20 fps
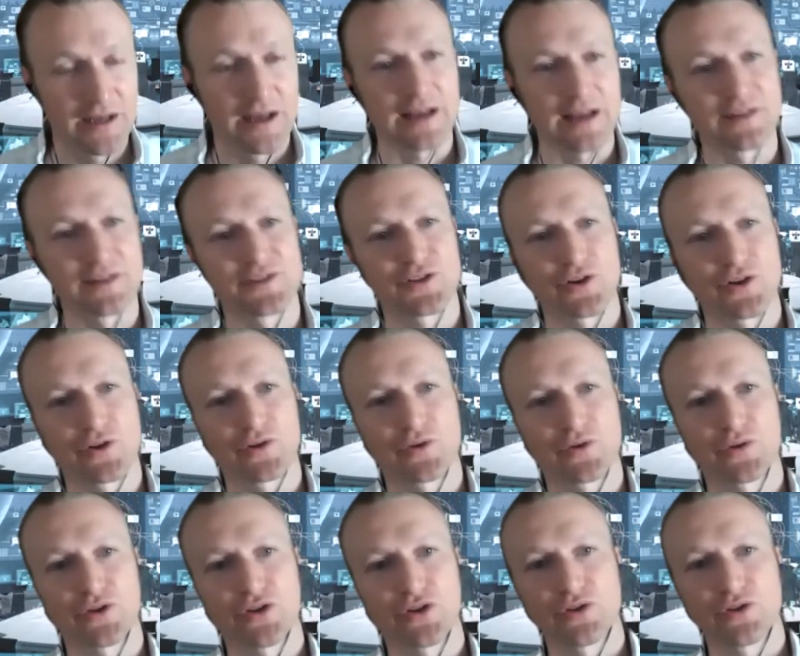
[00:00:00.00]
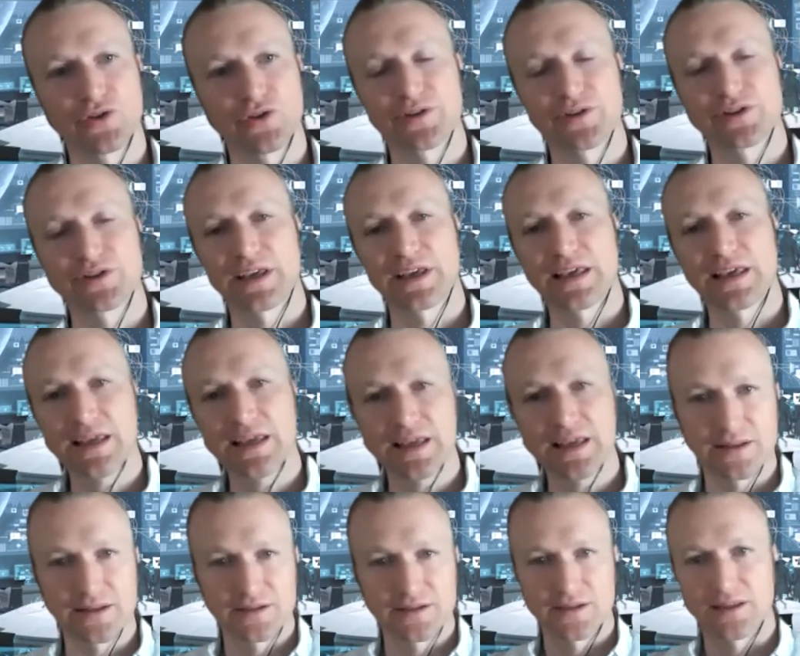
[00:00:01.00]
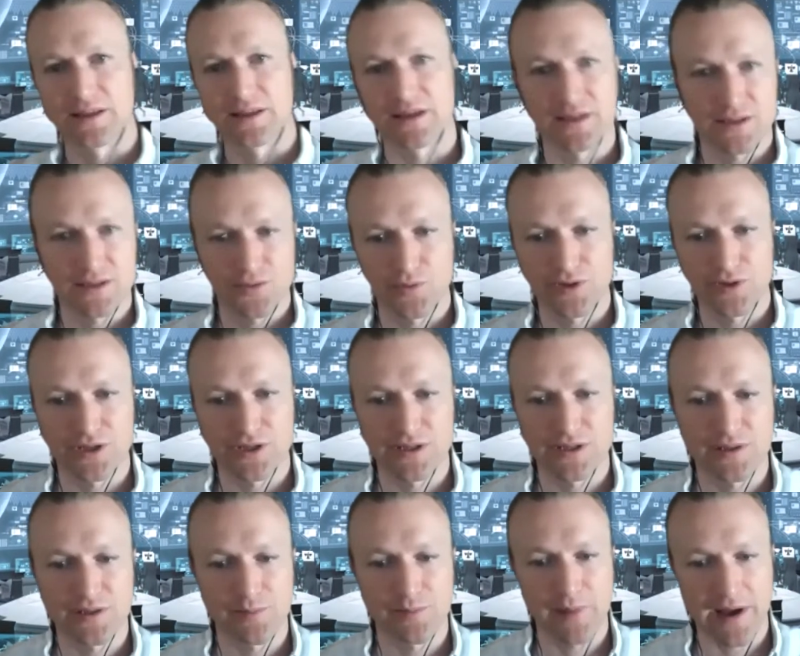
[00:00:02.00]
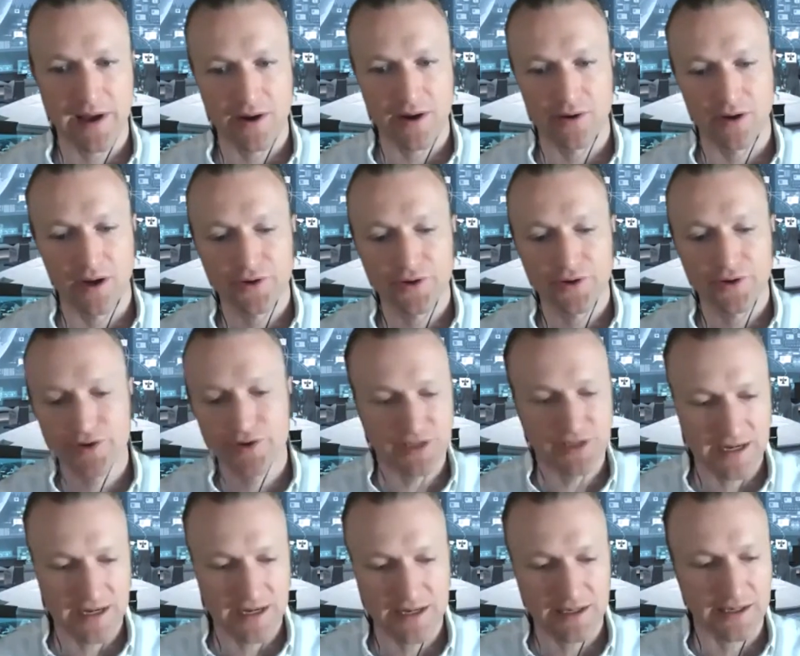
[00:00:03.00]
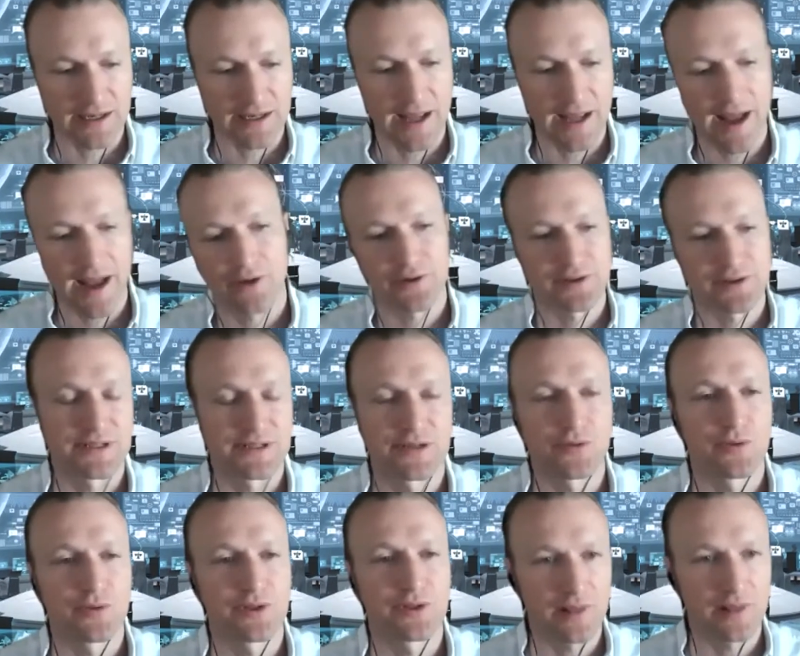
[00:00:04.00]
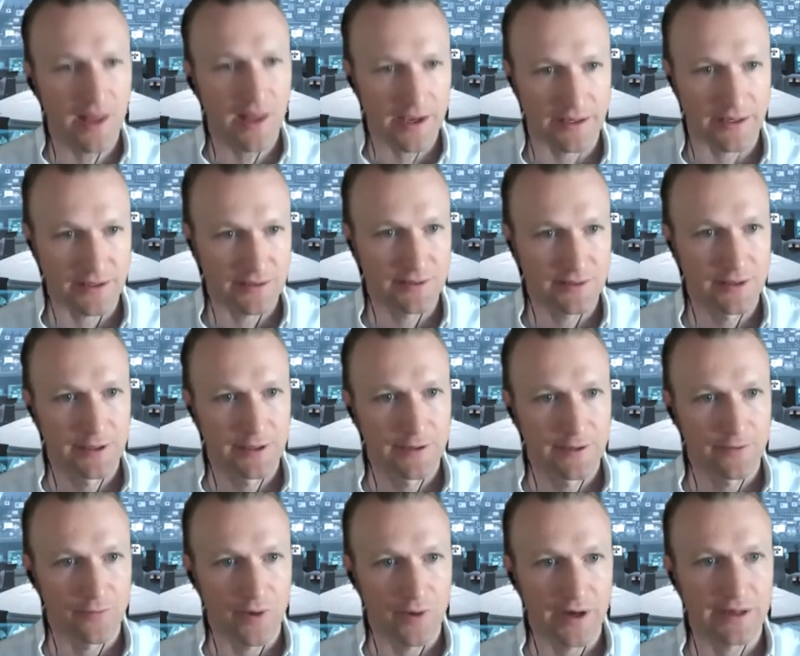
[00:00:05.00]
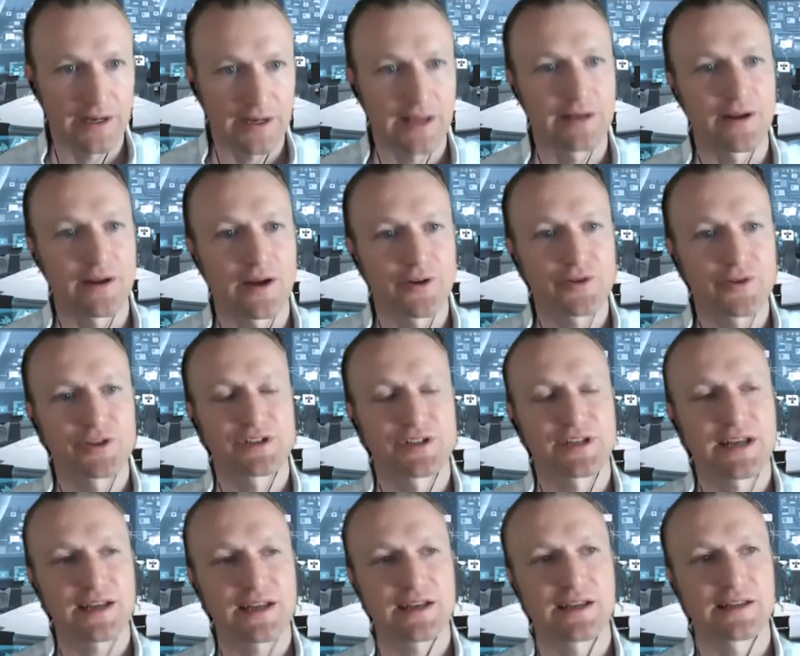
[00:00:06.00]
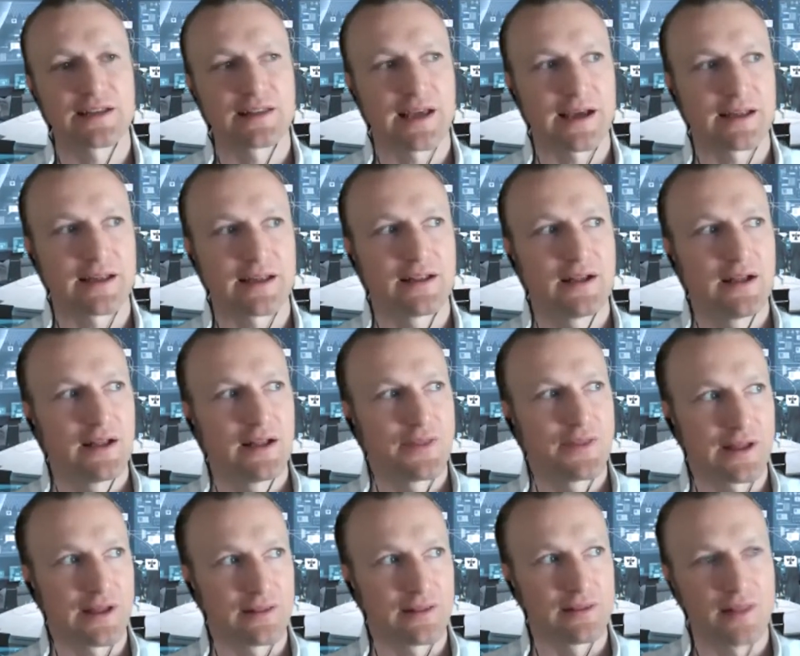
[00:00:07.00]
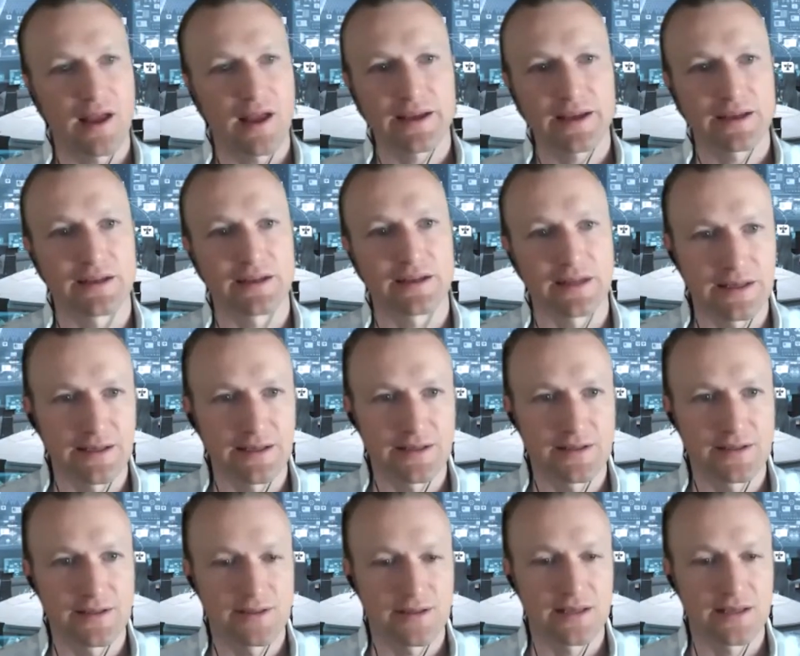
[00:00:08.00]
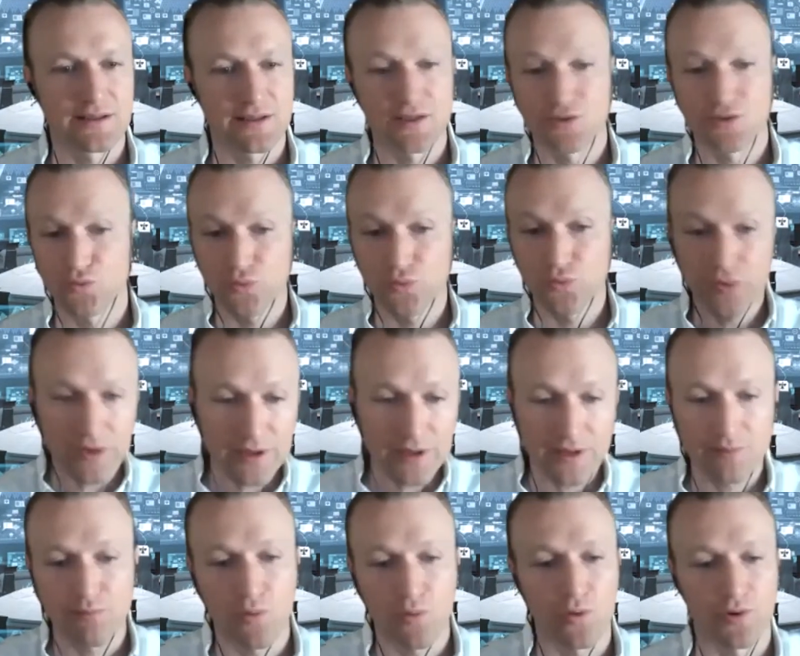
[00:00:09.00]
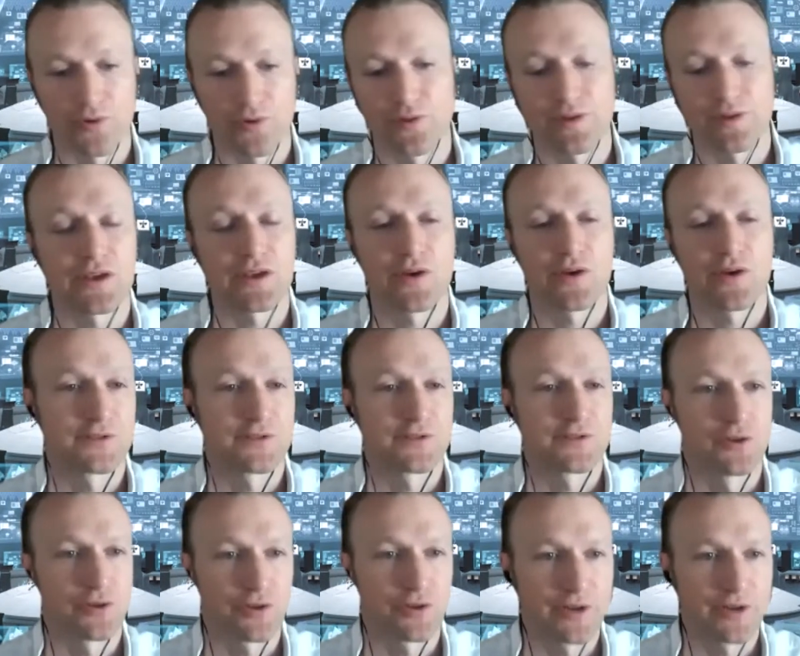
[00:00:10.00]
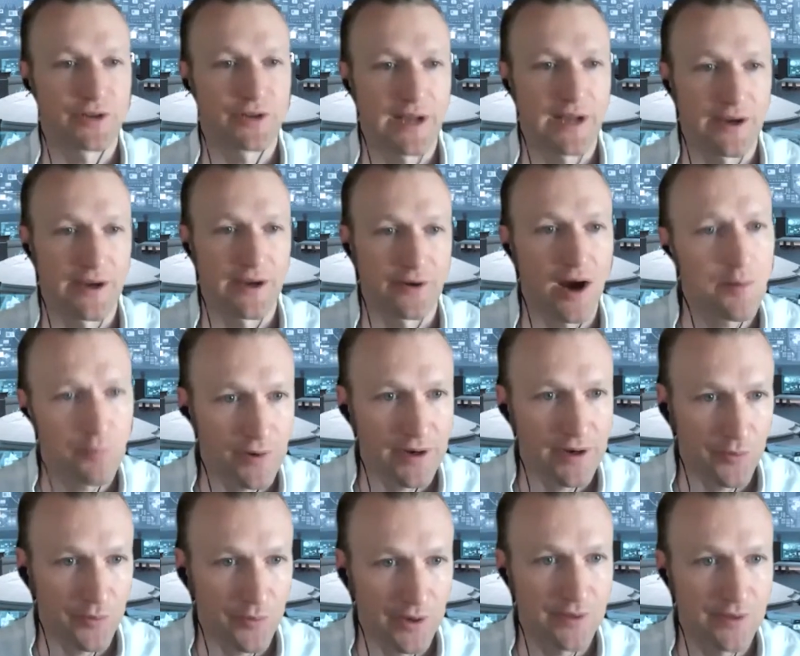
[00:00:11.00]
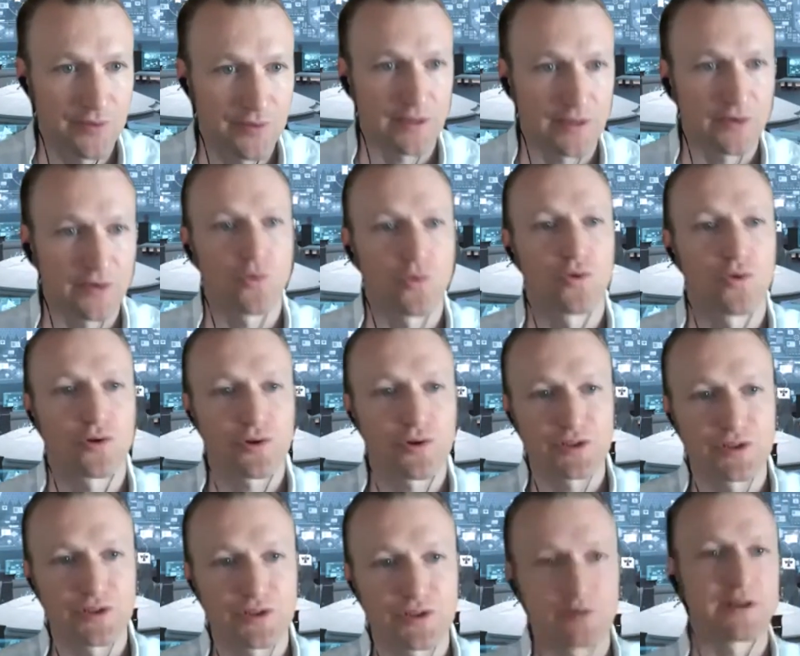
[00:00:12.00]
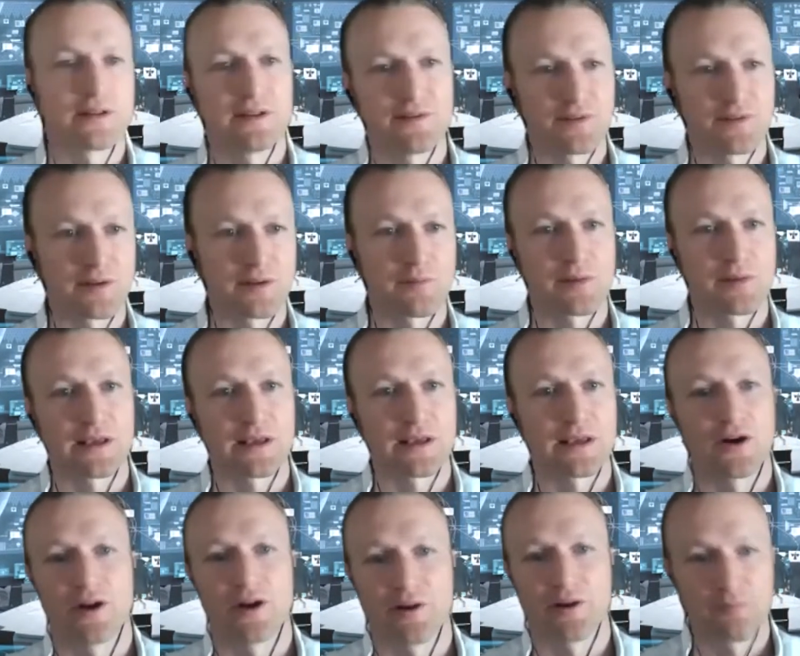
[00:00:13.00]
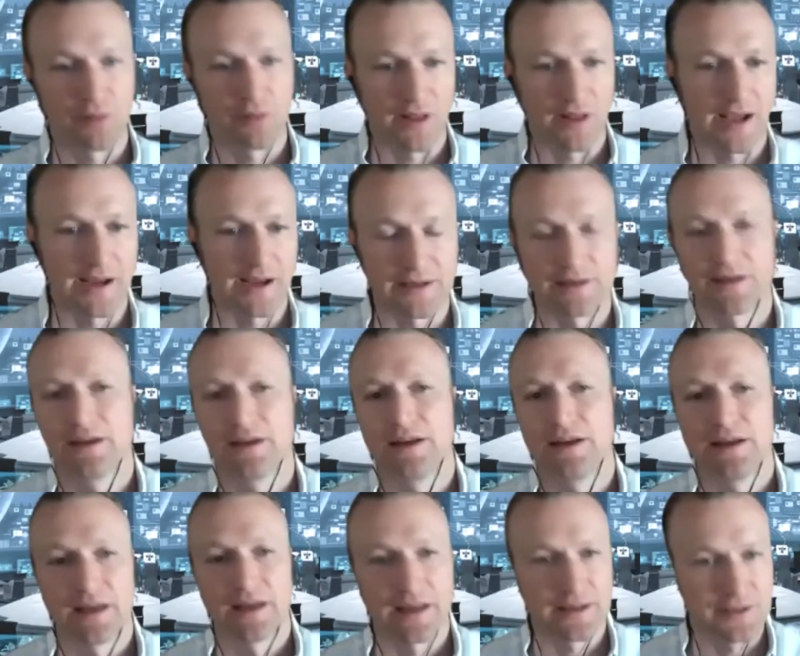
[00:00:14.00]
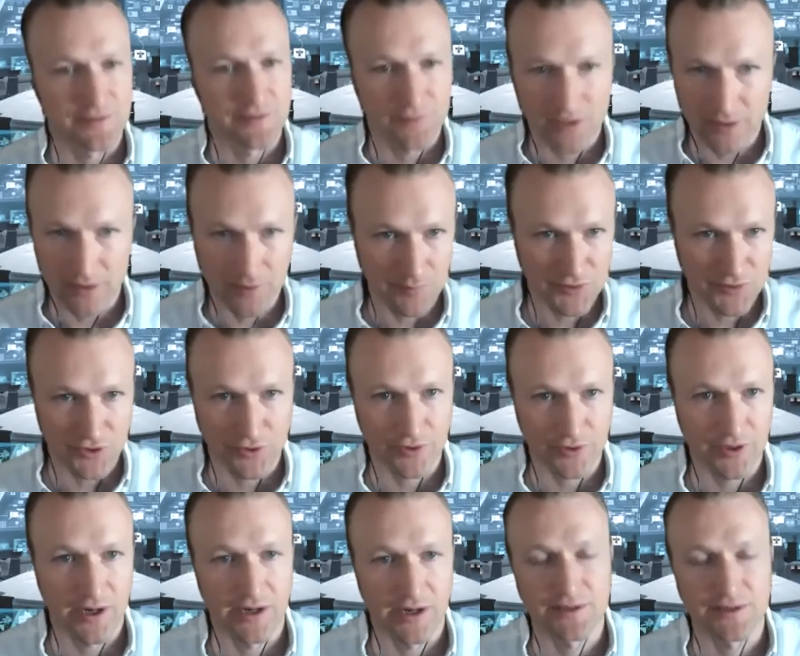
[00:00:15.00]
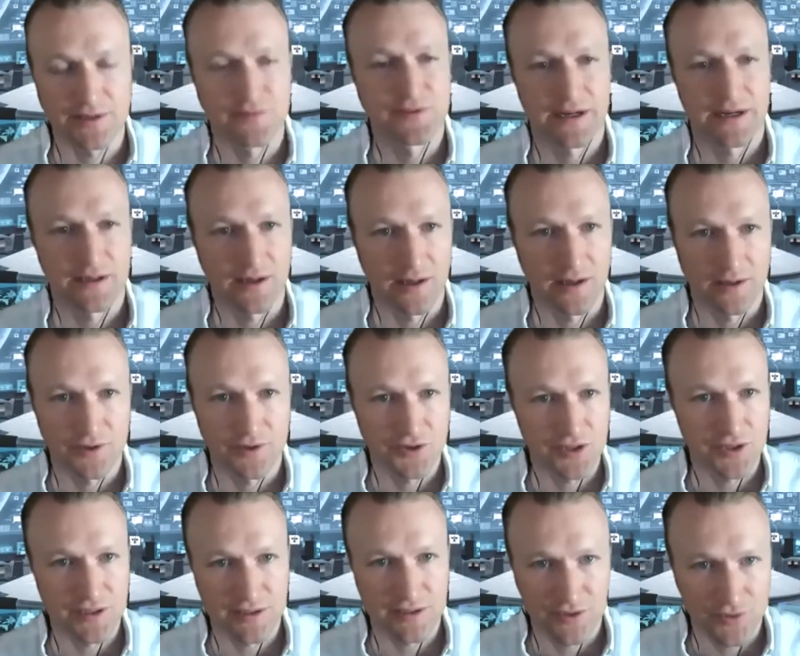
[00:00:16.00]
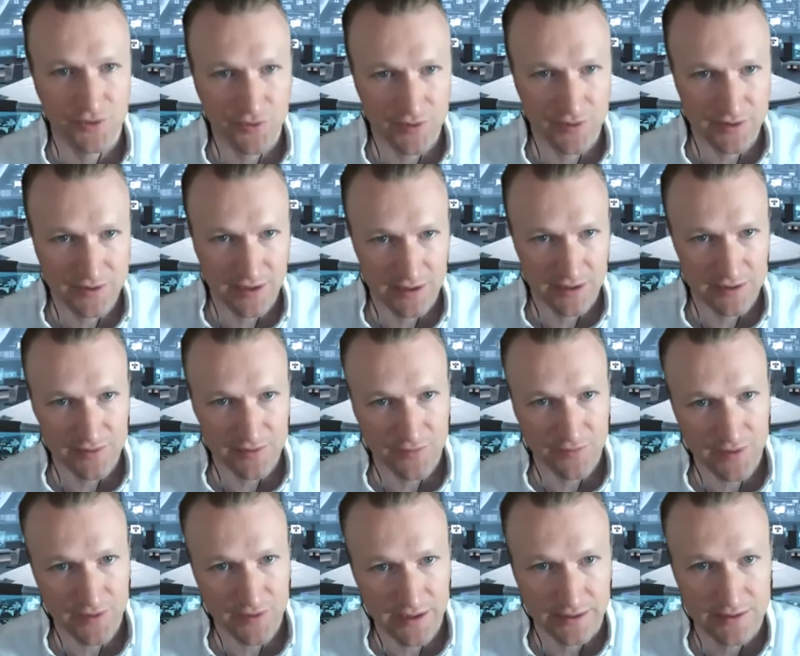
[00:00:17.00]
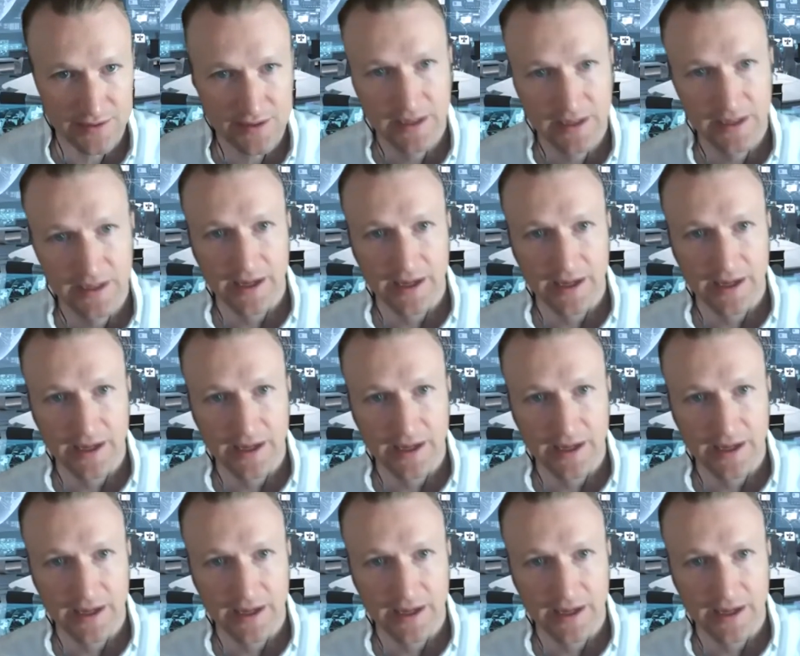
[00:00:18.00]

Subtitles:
And so there's a key to this, which is about understanding how to deal with light, right? And understanding that light is this really important thing you have to learn how to operate with in order to be a living being on a planet and develop certain kinds of technologies and do these kinds of things.